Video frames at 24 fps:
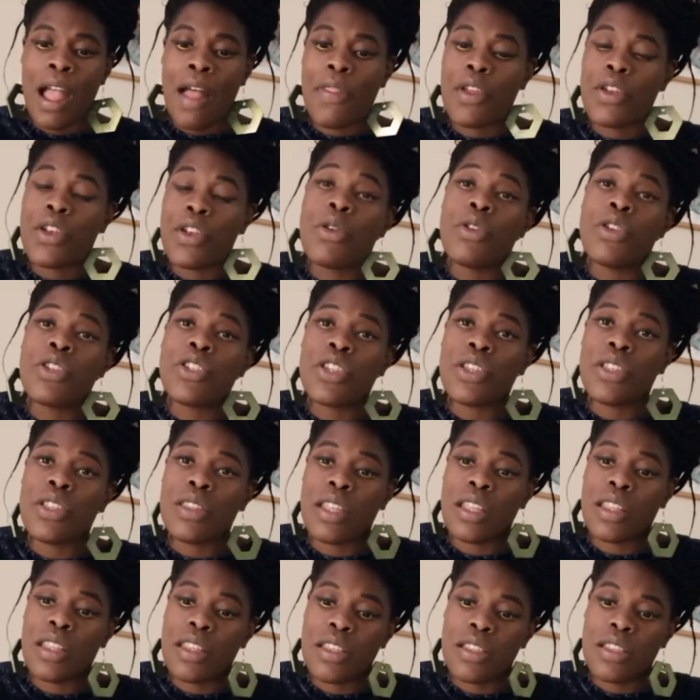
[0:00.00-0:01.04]
At the
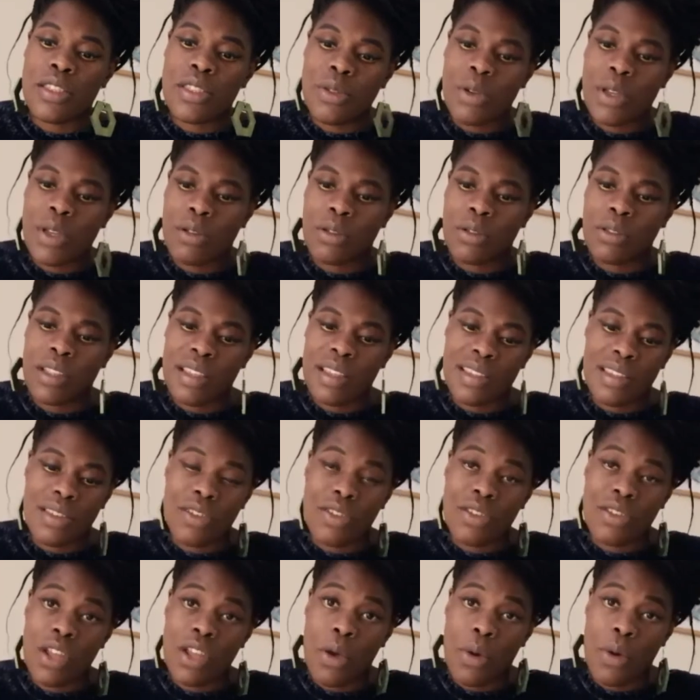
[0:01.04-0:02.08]
notion that this soil
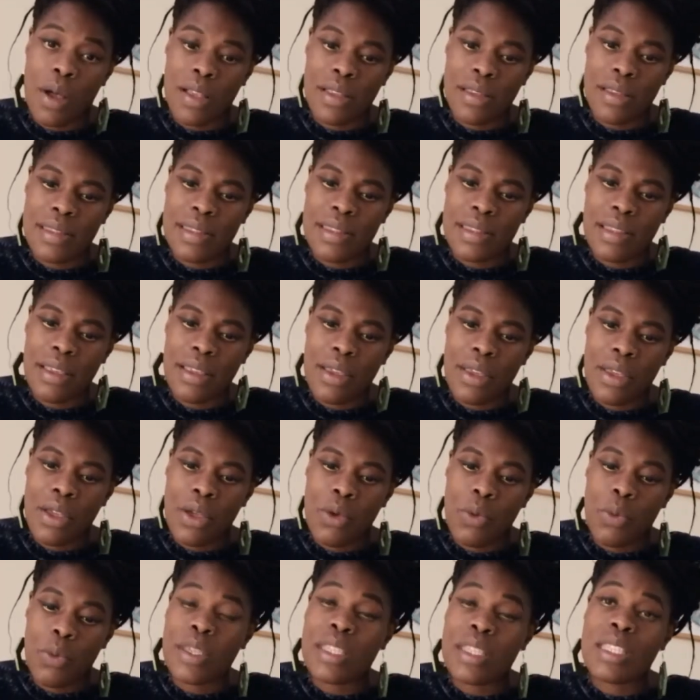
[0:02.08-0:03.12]
doesn't know us,
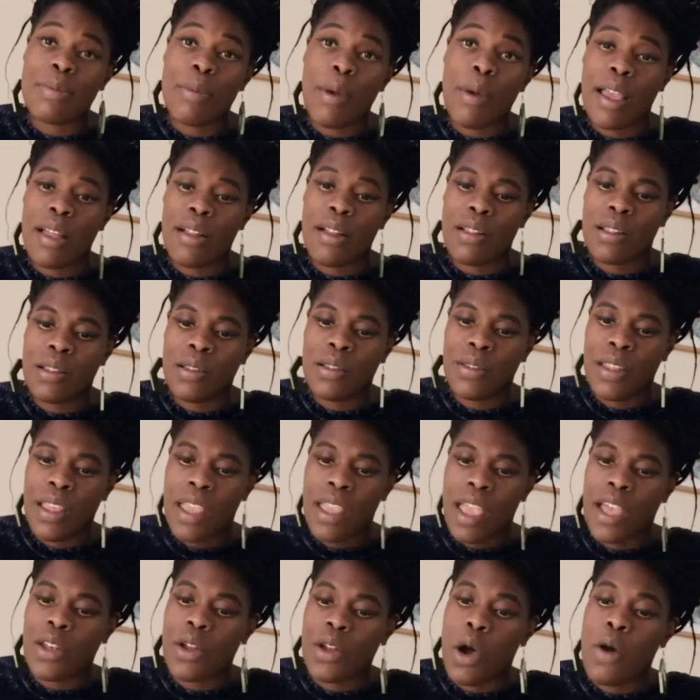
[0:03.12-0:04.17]
we smile
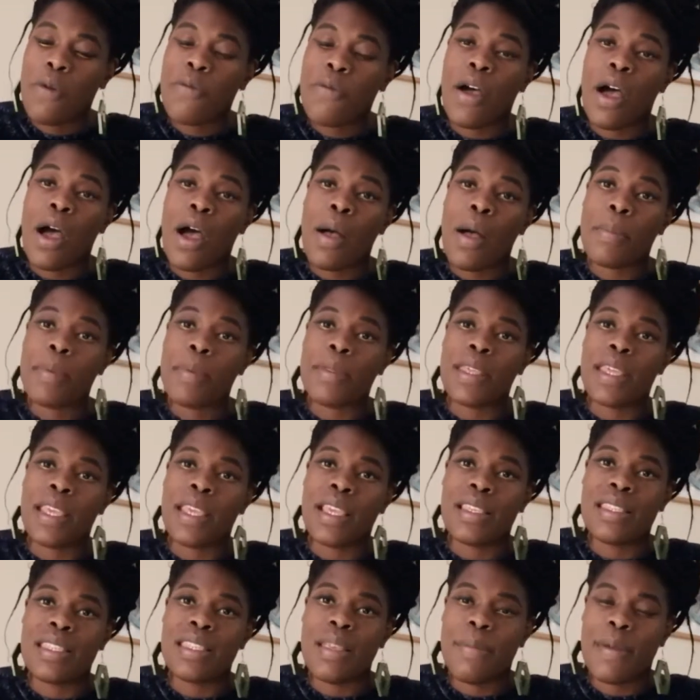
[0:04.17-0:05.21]
and offer up the
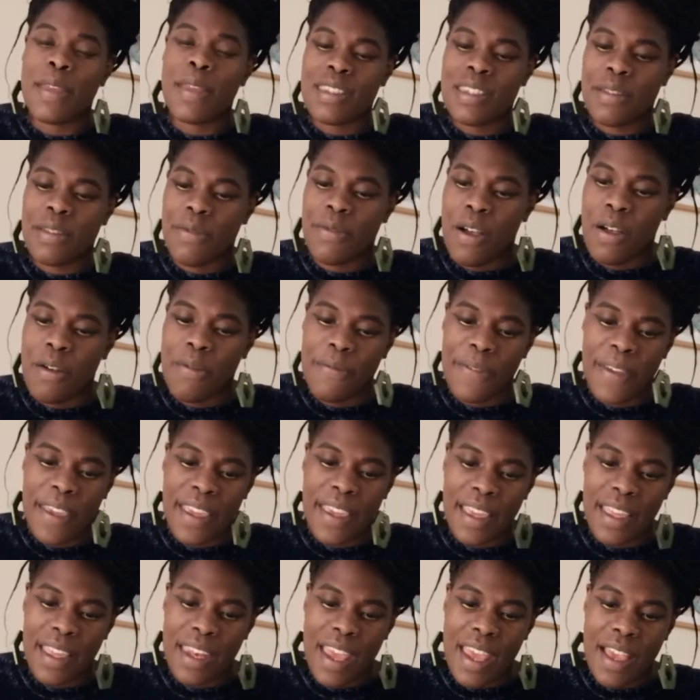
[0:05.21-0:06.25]
exhibit of our
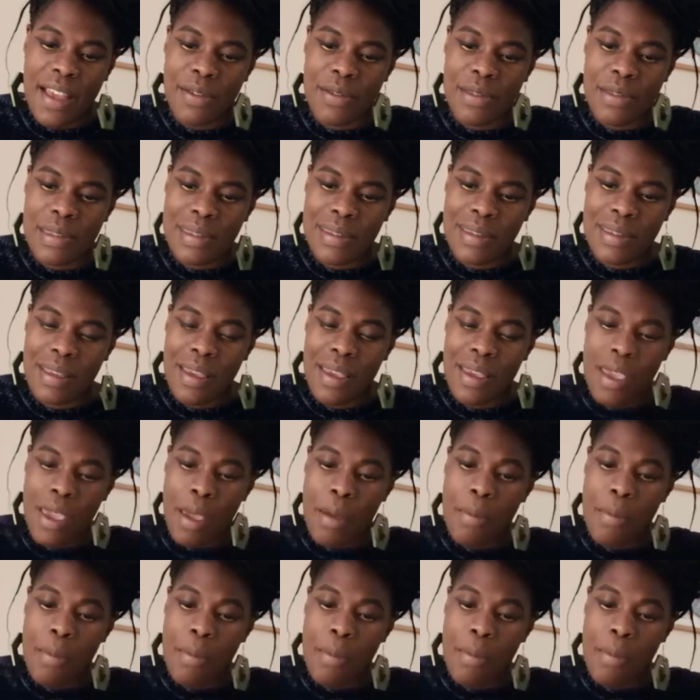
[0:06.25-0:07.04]
fingernails,